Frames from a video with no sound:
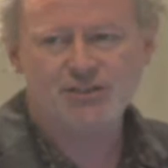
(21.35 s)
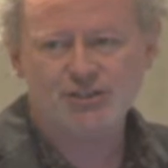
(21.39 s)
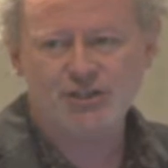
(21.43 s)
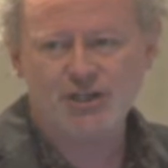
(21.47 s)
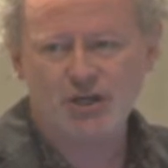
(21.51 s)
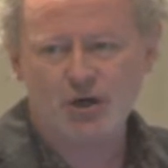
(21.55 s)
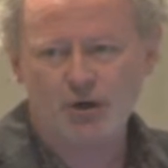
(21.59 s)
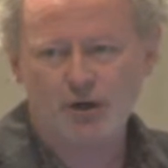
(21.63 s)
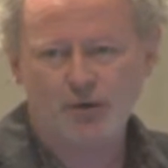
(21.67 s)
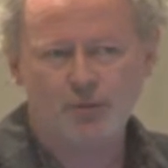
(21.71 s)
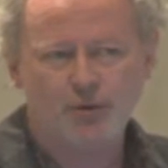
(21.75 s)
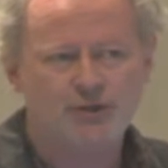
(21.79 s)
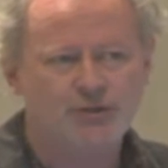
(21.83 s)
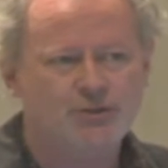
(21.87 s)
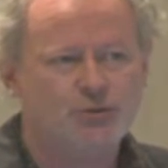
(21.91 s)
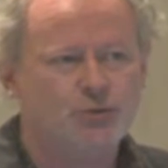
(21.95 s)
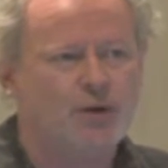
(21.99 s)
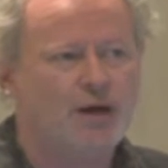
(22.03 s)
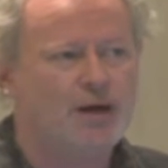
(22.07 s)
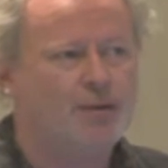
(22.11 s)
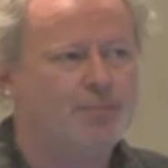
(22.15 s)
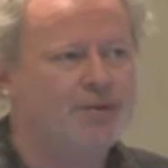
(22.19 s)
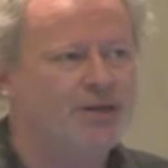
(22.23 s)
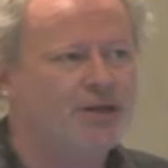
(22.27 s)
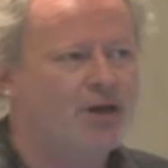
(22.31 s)
ago, I went to
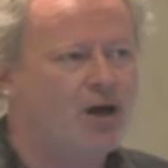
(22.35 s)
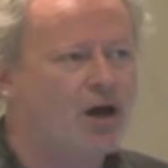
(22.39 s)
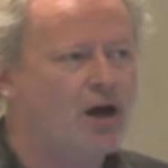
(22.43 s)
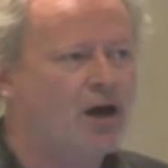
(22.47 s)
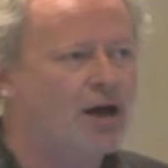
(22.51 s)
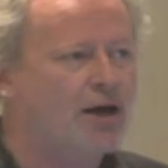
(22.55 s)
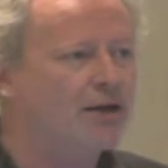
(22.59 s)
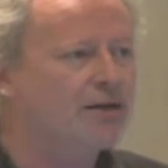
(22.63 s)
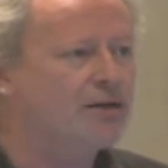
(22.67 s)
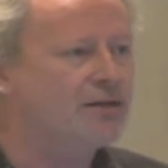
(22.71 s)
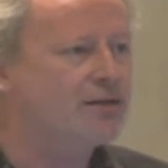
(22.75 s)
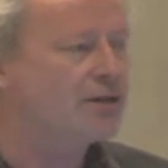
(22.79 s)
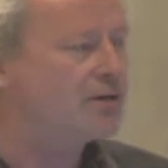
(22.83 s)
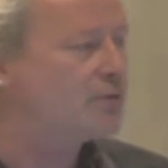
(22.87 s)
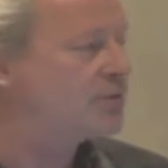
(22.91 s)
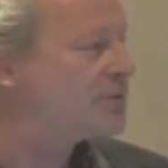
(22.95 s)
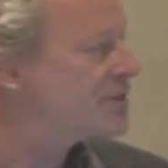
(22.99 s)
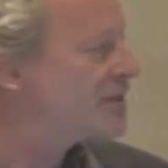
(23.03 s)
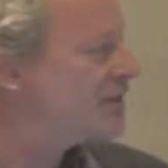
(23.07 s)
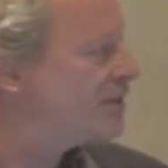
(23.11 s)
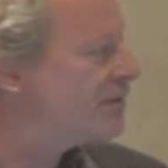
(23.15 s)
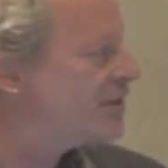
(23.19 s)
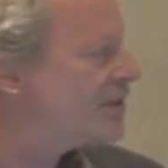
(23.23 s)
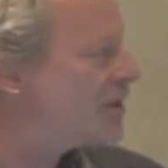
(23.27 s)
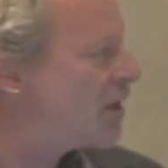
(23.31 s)
RPI and was
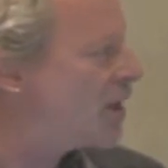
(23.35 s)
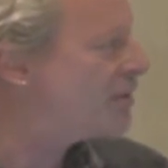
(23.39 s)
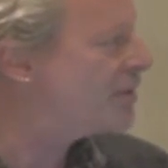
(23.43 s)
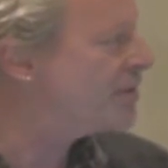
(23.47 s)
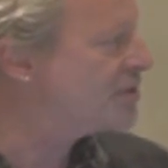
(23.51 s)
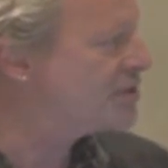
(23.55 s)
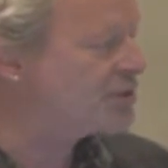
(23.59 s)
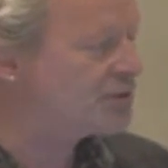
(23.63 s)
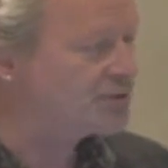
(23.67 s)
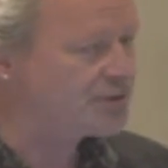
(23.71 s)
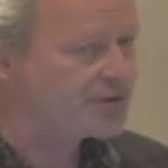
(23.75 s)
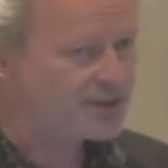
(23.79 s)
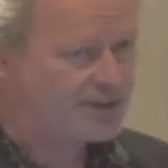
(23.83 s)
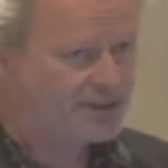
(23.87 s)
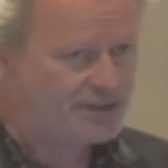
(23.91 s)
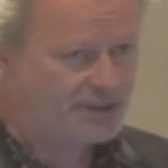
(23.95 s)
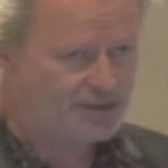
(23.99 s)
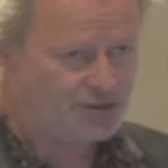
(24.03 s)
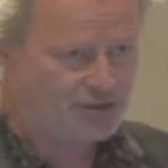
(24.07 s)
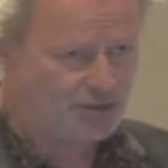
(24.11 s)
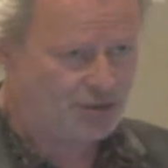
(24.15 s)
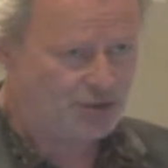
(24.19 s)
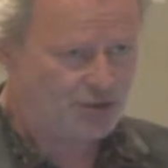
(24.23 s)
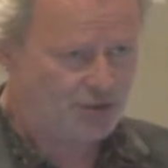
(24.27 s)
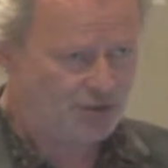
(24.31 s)
given the opportunity
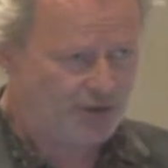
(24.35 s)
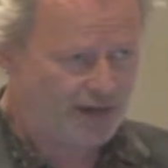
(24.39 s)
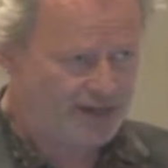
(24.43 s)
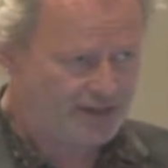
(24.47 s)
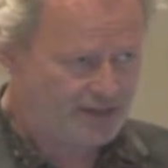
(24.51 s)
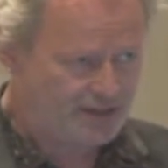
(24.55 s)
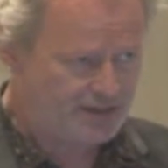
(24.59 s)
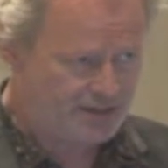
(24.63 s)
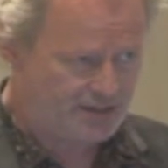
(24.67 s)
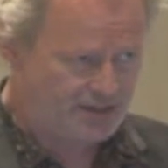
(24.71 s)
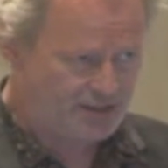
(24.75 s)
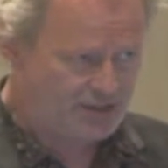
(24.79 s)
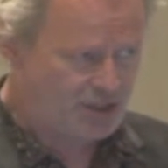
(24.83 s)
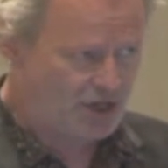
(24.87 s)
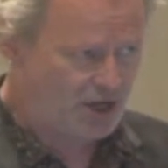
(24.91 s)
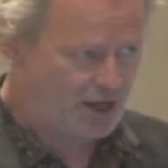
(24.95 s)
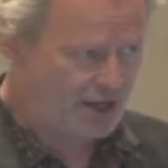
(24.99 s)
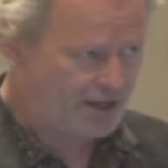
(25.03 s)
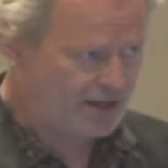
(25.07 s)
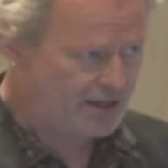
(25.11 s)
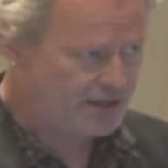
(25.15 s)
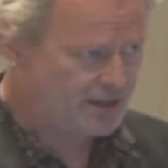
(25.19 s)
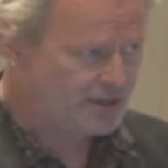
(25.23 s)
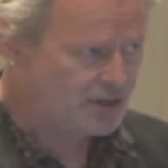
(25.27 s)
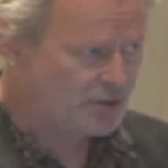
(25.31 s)
to create an
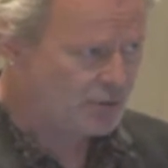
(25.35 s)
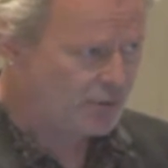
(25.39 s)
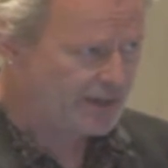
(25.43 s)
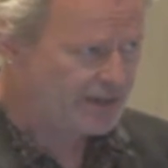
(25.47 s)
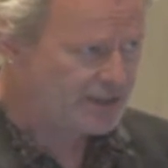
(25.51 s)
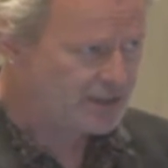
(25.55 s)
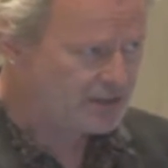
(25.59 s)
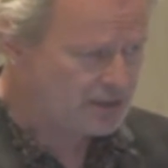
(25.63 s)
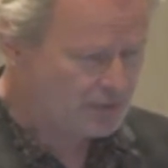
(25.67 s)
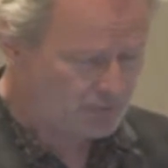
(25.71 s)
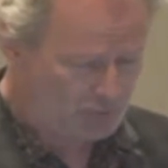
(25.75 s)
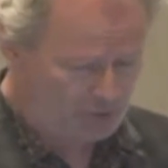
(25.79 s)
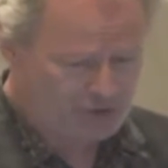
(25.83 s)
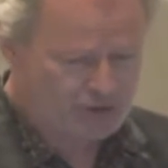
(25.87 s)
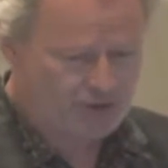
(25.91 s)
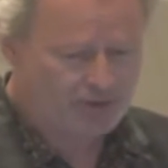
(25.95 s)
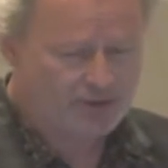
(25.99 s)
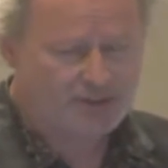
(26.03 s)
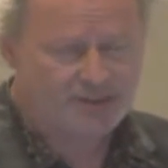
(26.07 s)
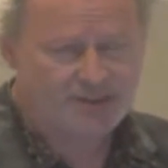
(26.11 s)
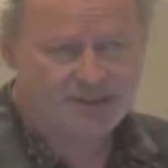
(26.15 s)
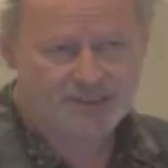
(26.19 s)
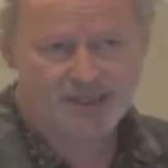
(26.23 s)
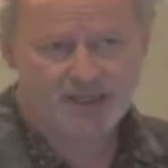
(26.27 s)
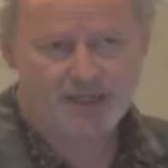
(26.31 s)
entire curriculum, which I'm
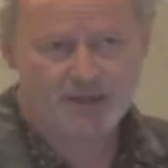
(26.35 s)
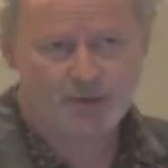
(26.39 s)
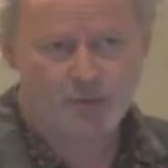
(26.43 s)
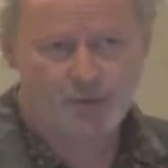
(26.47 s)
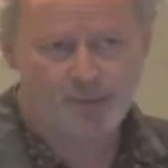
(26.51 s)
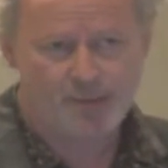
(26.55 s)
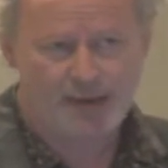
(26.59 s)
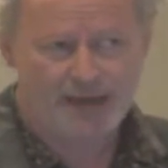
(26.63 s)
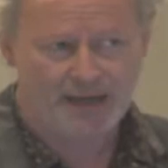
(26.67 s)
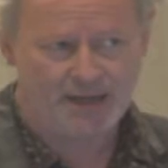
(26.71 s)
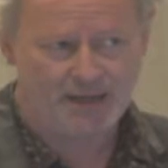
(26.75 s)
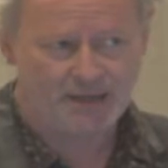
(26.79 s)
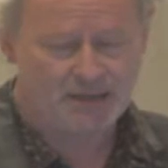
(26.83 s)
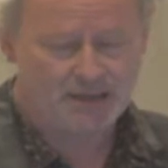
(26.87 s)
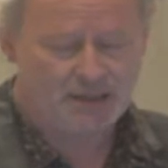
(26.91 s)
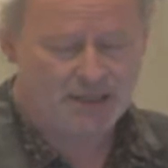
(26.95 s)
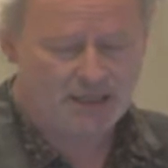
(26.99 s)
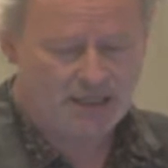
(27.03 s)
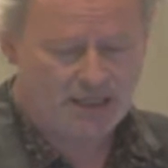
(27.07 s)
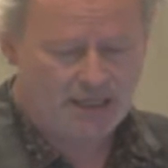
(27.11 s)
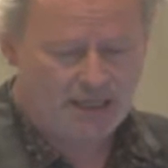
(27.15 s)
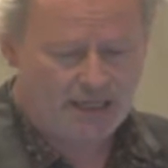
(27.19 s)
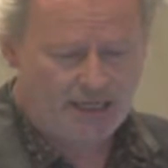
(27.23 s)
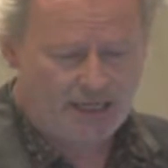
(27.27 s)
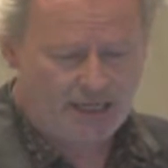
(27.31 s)
going to tell you about.
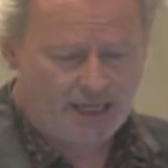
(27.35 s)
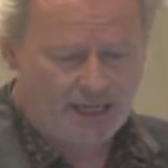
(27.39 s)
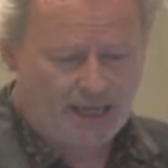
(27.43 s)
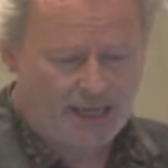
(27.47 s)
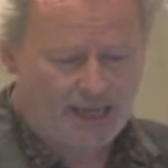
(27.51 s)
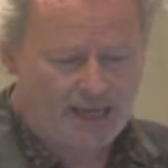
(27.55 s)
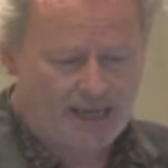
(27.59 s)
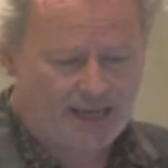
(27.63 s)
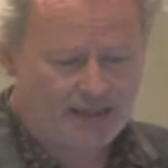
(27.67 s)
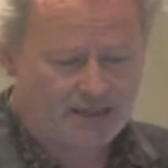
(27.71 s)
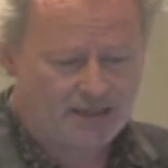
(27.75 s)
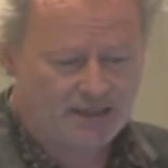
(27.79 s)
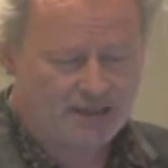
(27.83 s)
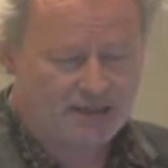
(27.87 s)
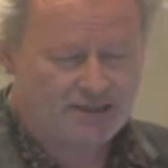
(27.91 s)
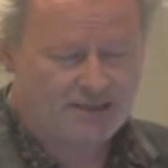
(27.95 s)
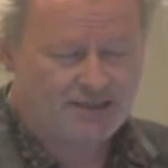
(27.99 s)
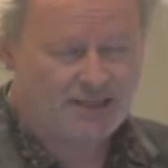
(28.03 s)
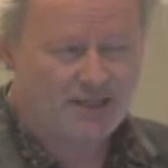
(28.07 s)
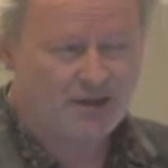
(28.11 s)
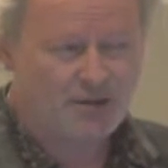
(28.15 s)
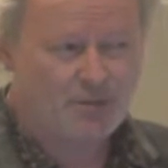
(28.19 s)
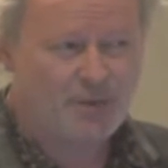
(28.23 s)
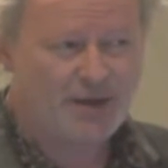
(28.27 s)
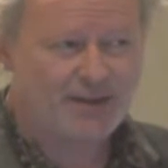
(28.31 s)
And I'm going to
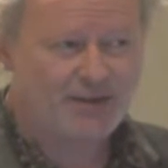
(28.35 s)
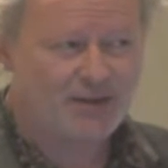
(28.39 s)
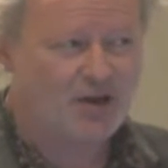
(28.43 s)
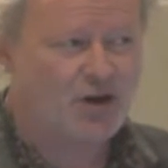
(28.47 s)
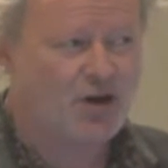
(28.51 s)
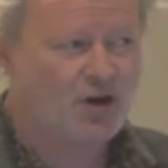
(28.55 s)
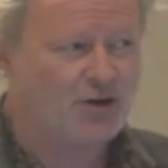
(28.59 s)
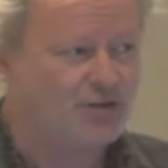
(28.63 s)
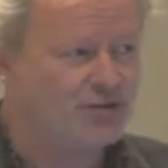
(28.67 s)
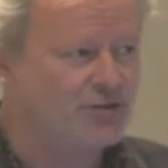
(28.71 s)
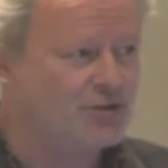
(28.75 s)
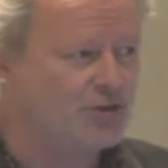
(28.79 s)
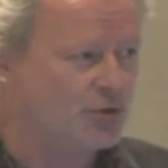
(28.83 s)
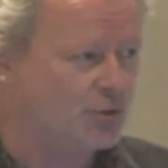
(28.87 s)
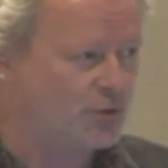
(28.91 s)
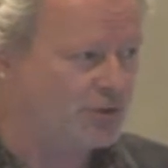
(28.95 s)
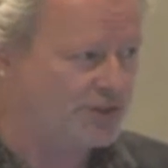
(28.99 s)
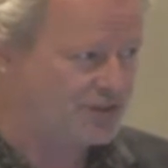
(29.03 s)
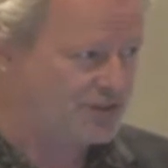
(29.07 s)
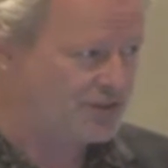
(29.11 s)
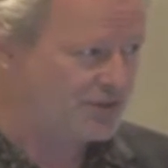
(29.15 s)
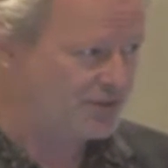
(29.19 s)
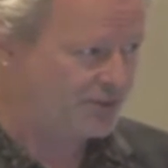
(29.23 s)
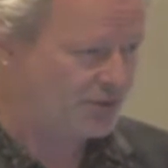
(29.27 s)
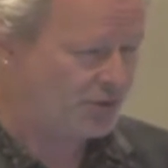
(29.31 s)
tell you about the
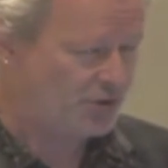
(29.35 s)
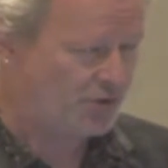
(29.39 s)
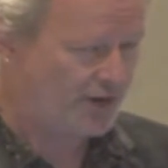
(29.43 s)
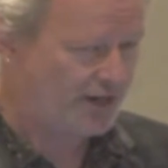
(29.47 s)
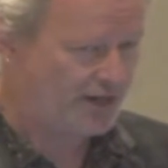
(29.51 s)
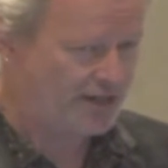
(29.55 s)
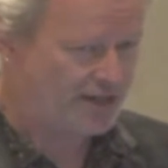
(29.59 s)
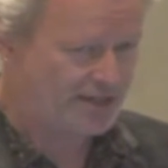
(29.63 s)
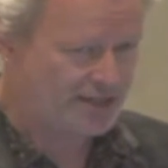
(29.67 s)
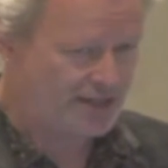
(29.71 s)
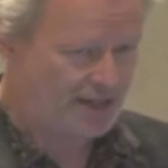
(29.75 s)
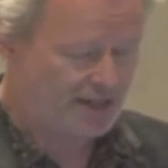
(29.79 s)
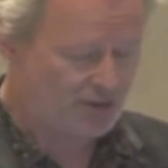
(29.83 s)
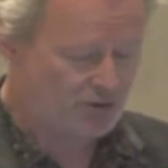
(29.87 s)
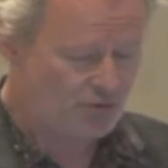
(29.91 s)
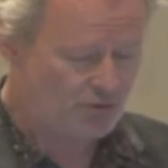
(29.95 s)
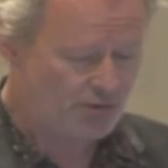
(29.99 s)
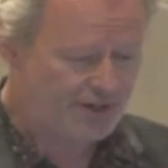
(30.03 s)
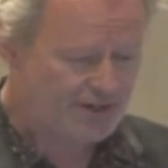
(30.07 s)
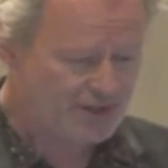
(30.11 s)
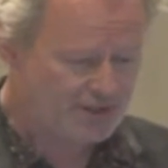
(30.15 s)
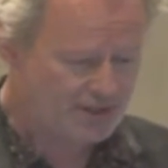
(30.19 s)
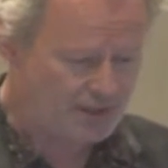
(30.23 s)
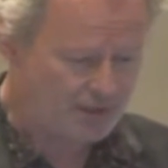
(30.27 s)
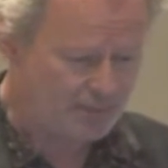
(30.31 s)
consequence of creating that
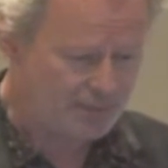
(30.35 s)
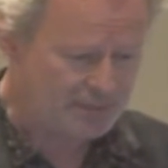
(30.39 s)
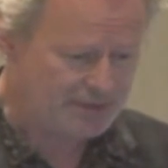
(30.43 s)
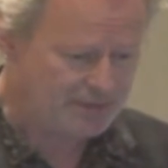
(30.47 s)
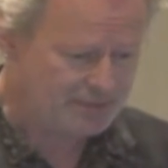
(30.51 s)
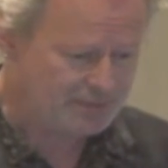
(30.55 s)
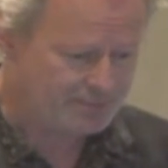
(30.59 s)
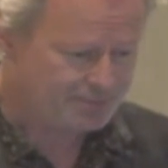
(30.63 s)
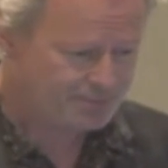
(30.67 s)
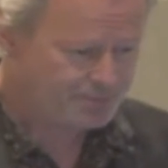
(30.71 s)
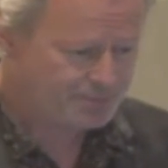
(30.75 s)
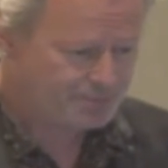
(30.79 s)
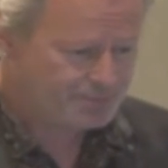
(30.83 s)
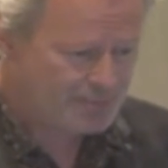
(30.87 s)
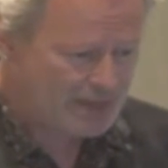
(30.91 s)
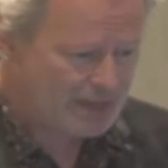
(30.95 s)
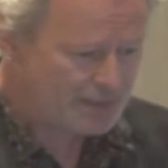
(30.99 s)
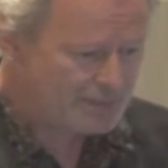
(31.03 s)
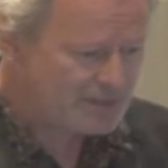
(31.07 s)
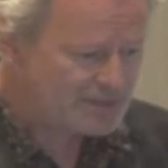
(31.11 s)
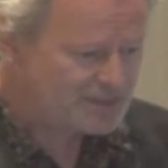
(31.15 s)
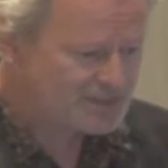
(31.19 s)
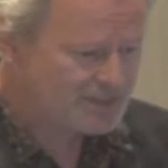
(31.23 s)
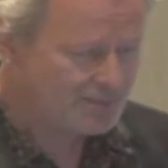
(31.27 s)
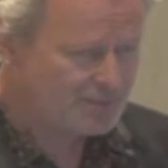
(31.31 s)
curriculum. And
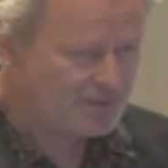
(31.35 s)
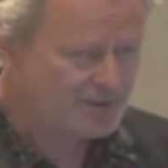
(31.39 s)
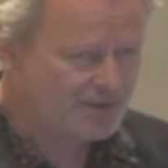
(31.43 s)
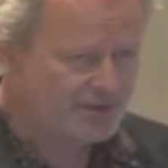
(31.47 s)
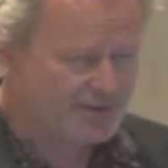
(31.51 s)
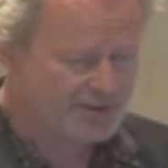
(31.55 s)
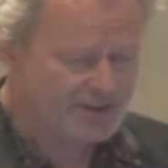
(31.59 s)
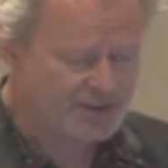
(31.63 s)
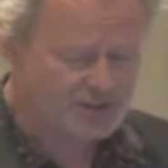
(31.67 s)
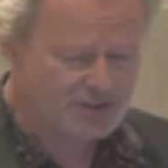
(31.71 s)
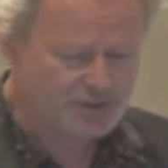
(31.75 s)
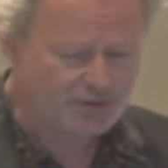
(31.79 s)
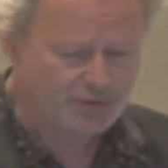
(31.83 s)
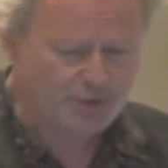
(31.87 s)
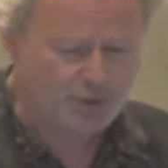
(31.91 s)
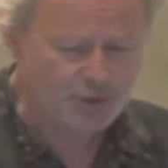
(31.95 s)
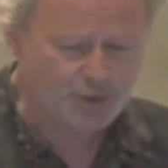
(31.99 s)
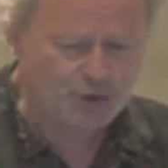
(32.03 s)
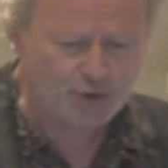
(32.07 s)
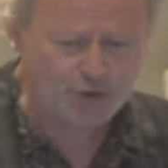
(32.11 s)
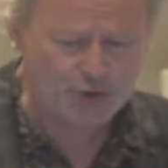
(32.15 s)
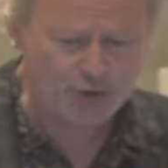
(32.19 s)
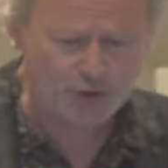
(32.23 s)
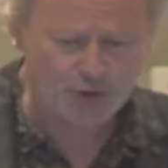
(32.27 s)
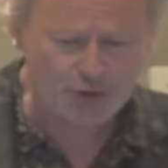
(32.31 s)
maybe some of the things you've
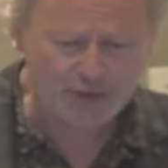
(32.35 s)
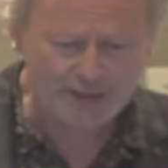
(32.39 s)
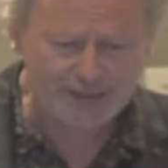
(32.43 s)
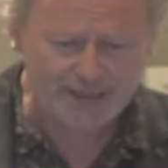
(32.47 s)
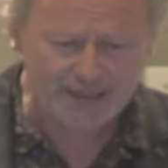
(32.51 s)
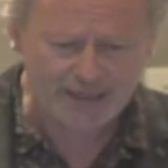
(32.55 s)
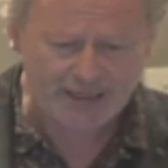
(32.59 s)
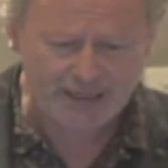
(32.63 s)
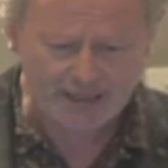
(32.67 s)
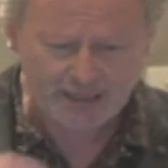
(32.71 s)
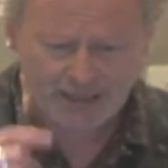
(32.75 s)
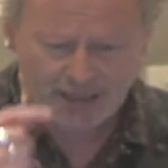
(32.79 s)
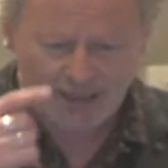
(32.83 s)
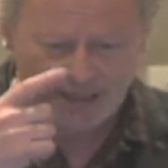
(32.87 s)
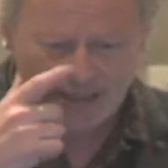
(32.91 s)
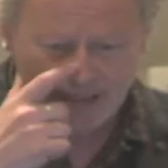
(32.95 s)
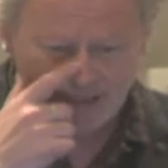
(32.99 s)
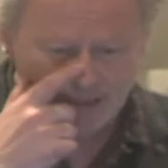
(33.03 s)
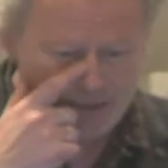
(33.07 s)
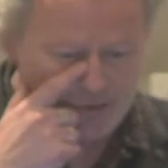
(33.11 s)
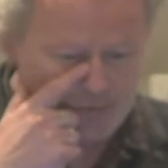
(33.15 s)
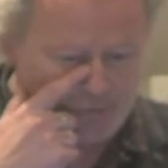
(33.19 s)
heard earlier you